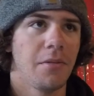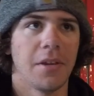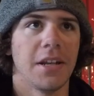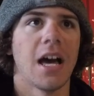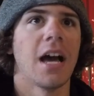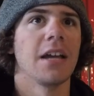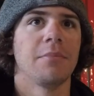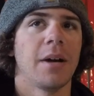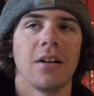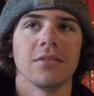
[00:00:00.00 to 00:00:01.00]
the
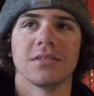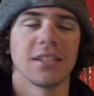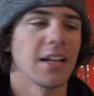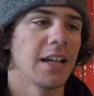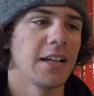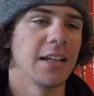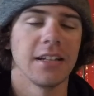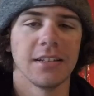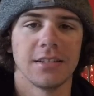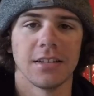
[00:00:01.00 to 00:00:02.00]
9 pounds that I
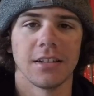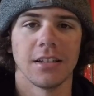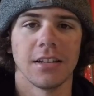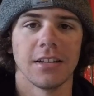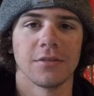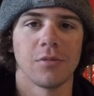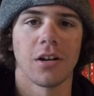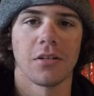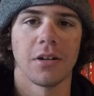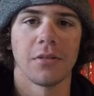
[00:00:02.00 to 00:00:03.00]
needed to at least
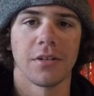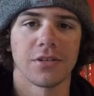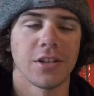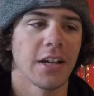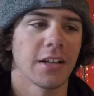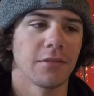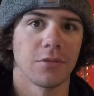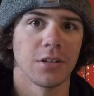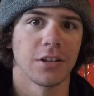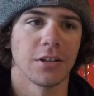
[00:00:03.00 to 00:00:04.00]
walk away with a check
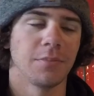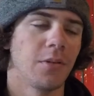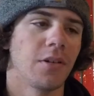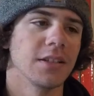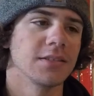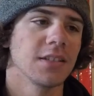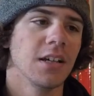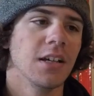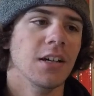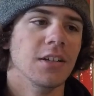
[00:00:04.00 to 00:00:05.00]
and really good points.
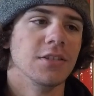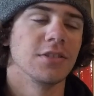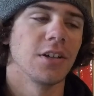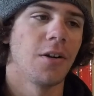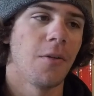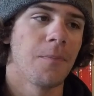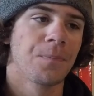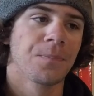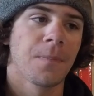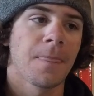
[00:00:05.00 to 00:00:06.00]

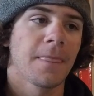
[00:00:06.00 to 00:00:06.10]
So